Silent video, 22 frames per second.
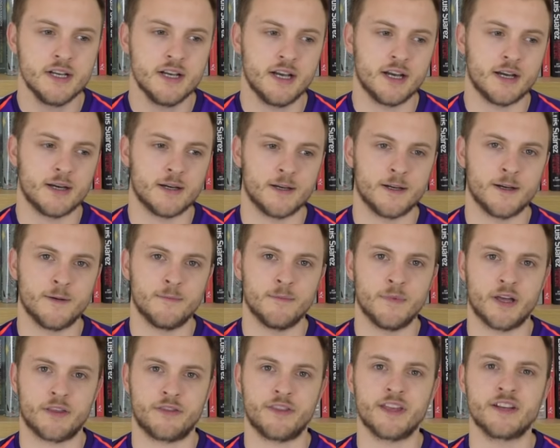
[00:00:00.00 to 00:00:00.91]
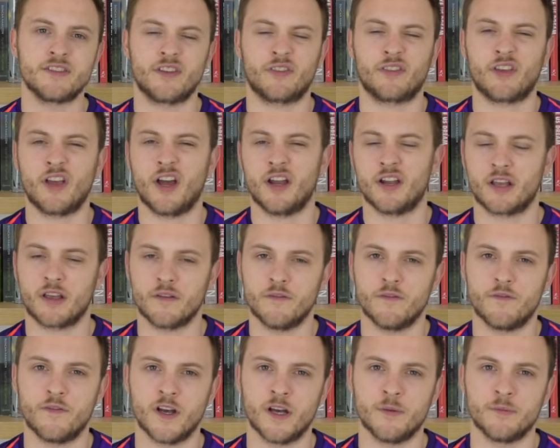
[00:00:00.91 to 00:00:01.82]
um, I think, just kind of
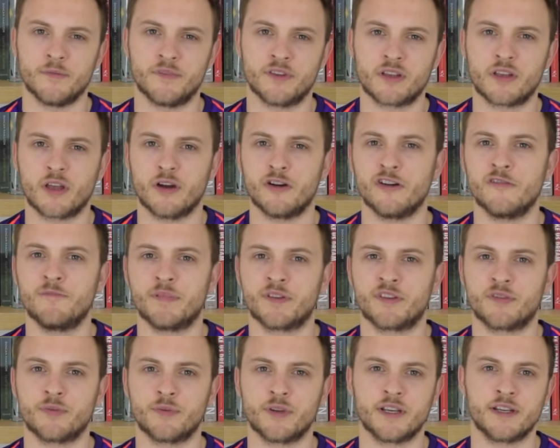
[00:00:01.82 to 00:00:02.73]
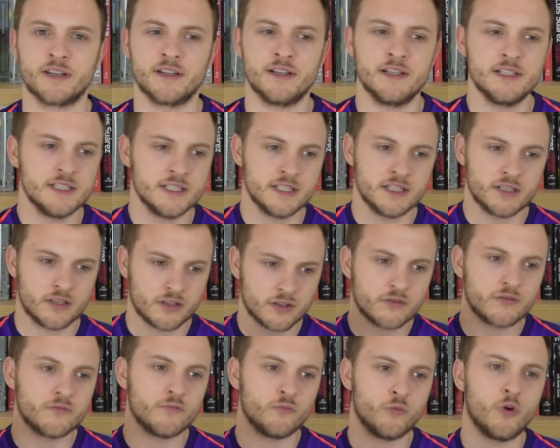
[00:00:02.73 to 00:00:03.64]
confirms the gulf between
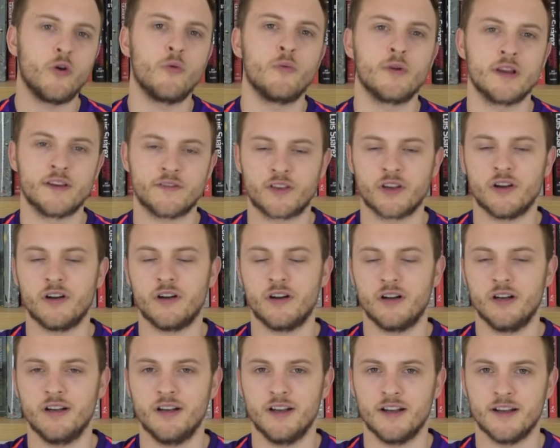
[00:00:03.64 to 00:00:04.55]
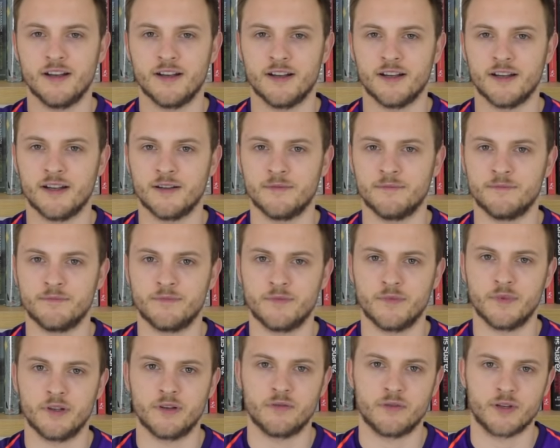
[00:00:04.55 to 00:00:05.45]
what we've got
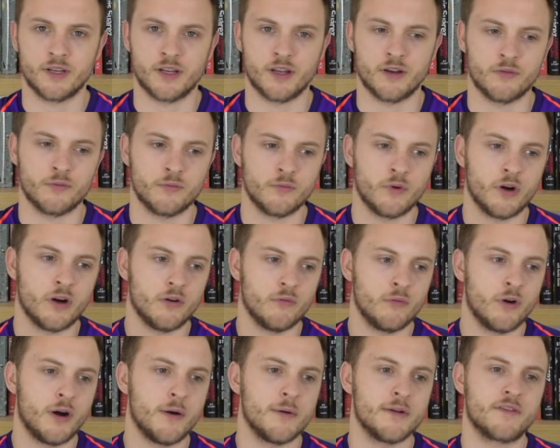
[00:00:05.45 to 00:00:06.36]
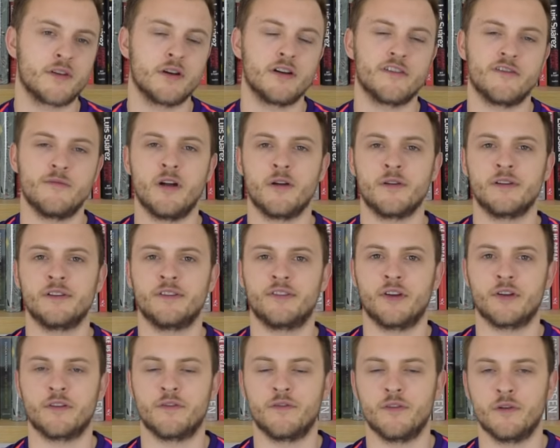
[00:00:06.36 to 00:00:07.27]
um, you know what what we've got from our
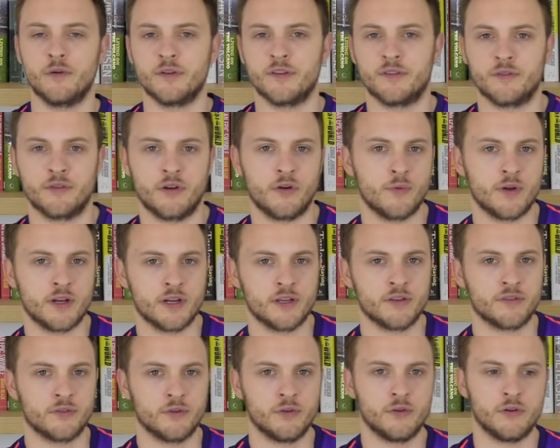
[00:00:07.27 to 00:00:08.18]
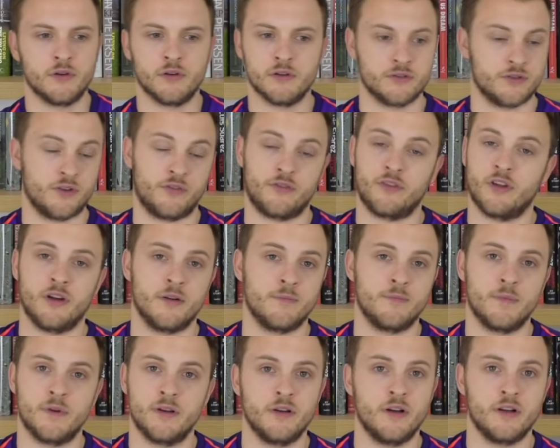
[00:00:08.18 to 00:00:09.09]
inside forwards or our wingers or, or just our
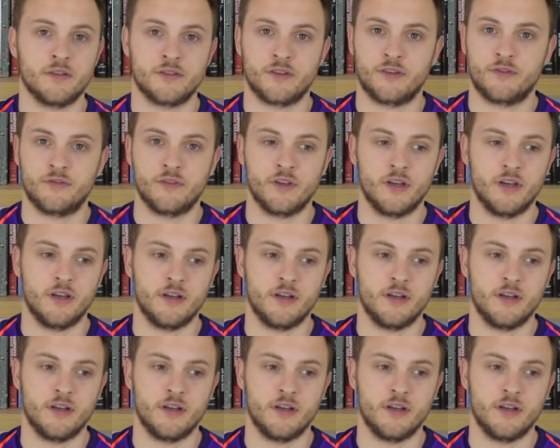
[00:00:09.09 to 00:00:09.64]
or just